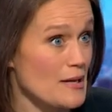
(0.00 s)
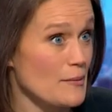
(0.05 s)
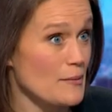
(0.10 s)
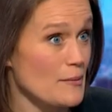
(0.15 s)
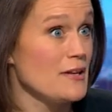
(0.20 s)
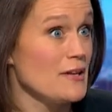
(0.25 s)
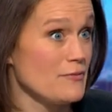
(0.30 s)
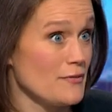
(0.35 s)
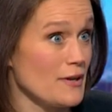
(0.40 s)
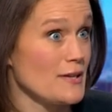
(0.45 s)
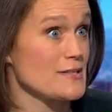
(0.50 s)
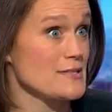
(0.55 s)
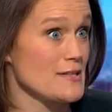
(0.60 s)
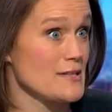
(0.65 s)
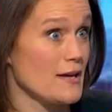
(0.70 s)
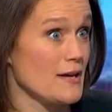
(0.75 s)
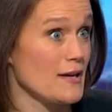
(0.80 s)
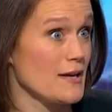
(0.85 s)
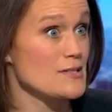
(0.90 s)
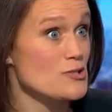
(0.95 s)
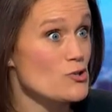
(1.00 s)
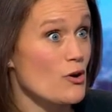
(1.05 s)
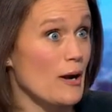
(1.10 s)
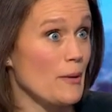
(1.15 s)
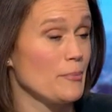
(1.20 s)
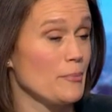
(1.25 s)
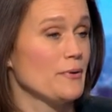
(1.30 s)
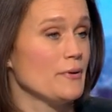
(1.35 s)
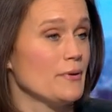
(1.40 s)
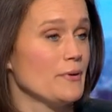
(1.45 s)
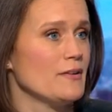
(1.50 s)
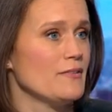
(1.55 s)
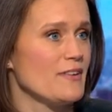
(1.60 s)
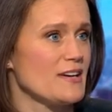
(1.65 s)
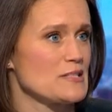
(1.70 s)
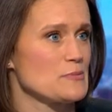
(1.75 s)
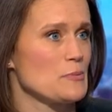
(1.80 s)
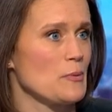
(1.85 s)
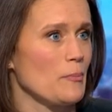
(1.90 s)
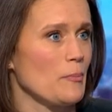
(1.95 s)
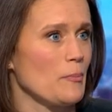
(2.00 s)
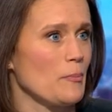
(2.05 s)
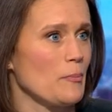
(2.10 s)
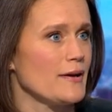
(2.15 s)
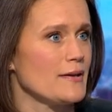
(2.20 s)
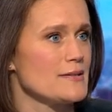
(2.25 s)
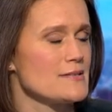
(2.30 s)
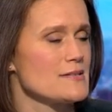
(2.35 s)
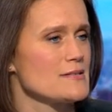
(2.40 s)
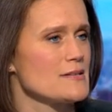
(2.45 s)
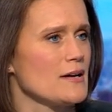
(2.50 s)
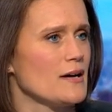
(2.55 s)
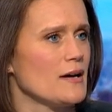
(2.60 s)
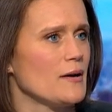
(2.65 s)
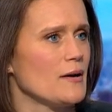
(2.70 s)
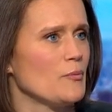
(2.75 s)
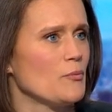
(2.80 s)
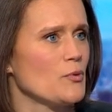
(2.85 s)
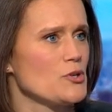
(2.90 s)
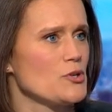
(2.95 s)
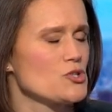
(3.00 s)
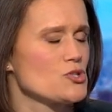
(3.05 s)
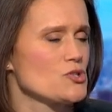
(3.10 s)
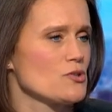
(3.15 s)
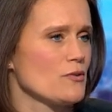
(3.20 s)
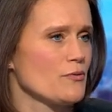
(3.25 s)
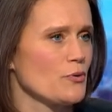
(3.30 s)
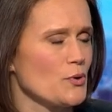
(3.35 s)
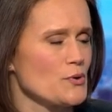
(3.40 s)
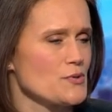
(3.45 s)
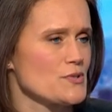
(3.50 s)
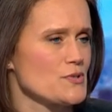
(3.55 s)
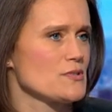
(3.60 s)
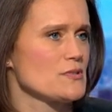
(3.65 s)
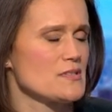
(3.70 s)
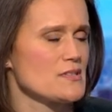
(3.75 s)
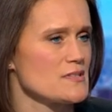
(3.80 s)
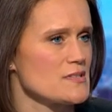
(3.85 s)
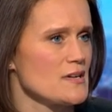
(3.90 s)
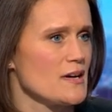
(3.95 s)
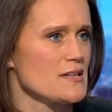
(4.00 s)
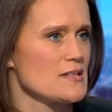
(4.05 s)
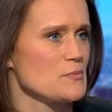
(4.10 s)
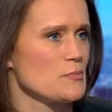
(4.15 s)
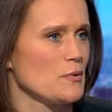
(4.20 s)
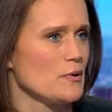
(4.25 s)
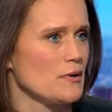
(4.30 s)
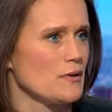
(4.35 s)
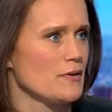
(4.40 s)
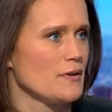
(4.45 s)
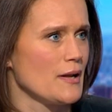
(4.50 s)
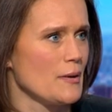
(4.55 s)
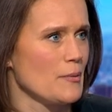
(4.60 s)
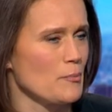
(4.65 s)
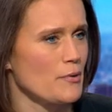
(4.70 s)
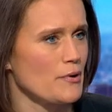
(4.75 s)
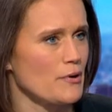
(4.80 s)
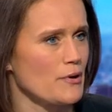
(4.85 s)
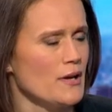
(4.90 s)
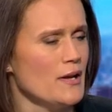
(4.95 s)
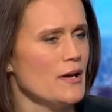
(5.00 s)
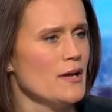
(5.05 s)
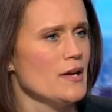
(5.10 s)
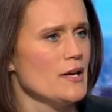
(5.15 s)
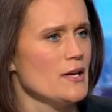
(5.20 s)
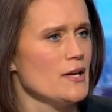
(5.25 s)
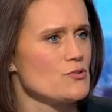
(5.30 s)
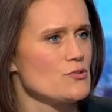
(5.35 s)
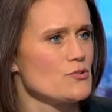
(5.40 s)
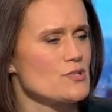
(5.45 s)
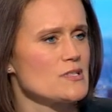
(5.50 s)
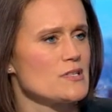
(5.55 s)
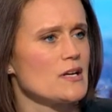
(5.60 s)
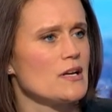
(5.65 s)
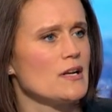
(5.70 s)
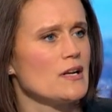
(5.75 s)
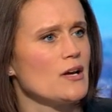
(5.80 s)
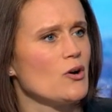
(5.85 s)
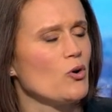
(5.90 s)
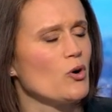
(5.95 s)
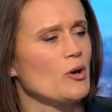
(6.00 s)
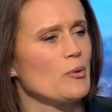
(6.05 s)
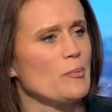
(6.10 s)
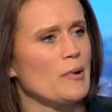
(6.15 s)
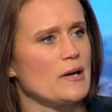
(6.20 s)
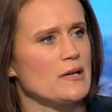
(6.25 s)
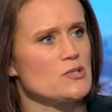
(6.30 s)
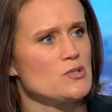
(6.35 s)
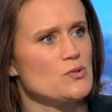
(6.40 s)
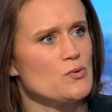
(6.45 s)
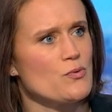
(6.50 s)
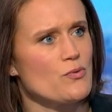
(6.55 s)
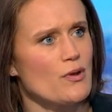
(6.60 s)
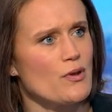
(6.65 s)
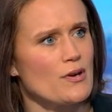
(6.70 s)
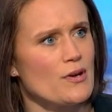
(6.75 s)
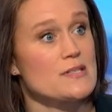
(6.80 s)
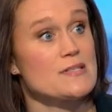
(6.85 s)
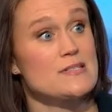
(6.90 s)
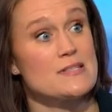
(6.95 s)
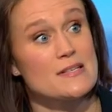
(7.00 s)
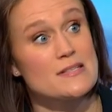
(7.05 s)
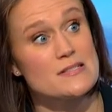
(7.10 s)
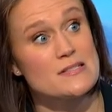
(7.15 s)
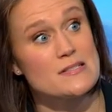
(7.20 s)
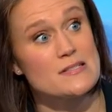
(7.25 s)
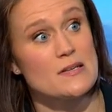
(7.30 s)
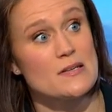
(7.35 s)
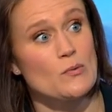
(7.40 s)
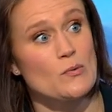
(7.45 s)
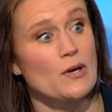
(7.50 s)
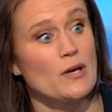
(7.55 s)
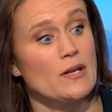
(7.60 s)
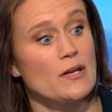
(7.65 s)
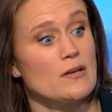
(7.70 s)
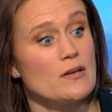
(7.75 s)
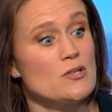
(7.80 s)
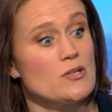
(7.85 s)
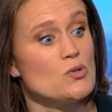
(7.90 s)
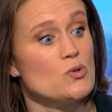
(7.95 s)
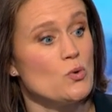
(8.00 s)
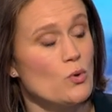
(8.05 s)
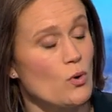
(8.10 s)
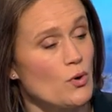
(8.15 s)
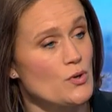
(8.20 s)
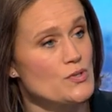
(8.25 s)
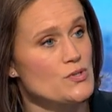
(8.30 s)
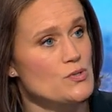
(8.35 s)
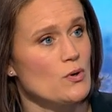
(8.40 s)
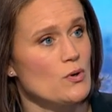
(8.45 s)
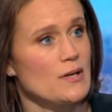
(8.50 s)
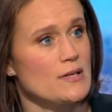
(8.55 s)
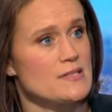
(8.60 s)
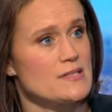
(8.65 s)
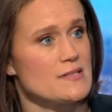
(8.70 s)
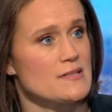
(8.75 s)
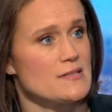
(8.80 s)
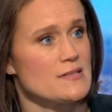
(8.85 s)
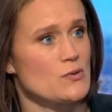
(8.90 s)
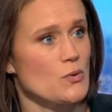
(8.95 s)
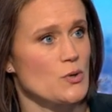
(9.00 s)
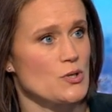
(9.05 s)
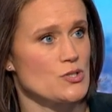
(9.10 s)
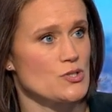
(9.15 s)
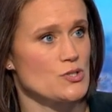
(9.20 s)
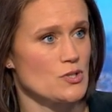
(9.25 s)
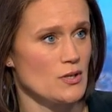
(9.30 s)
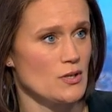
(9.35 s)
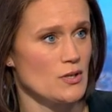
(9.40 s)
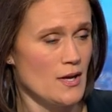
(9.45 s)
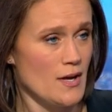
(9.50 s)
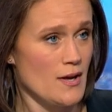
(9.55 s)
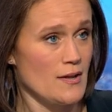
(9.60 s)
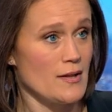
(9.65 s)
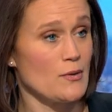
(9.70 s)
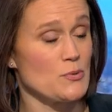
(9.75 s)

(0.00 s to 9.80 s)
Some even are saying scrap investment plans, which of course is a sizable number. Interestingly, going back to 2016, when Duke also asked this question,